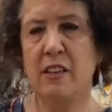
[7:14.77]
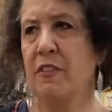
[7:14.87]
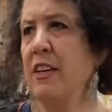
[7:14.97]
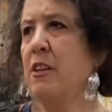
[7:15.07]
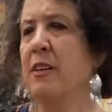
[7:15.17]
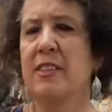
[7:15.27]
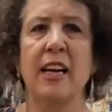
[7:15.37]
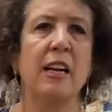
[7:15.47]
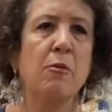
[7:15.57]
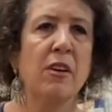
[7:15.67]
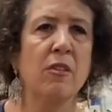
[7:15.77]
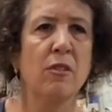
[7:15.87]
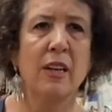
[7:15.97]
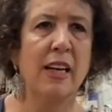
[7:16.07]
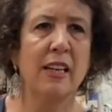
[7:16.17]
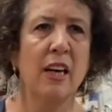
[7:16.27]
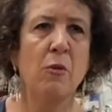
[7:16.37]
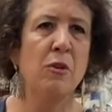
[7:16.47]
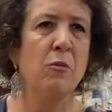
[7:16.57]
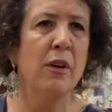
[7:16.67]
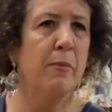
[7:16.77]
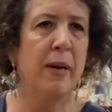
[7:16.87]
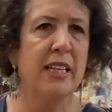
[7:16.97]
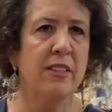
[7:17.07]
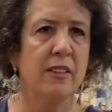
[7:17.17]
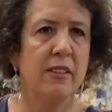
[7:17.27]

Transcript: If I knew exactly what it looked like, I wouldn't want to paint it.